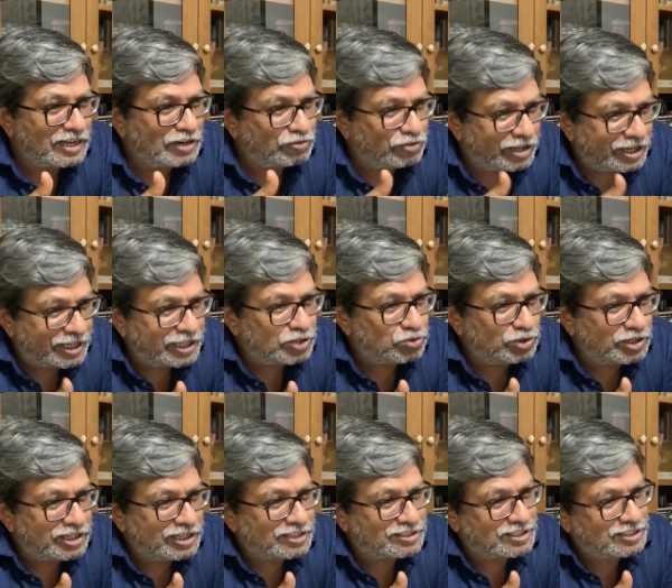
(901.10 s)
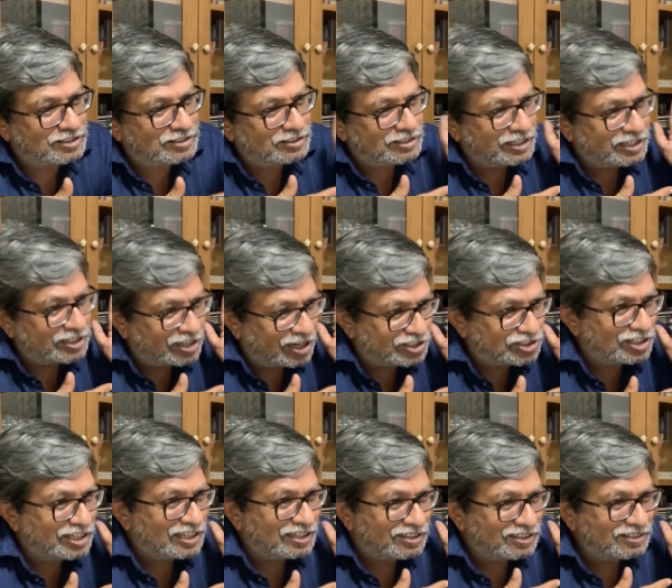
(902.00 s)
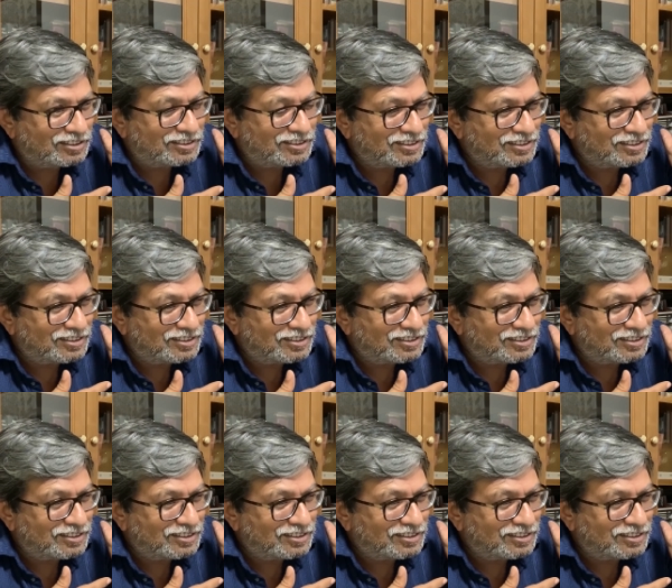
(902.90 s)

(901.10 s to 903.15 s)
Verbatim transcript: that fairy queen exists in Darjeeling.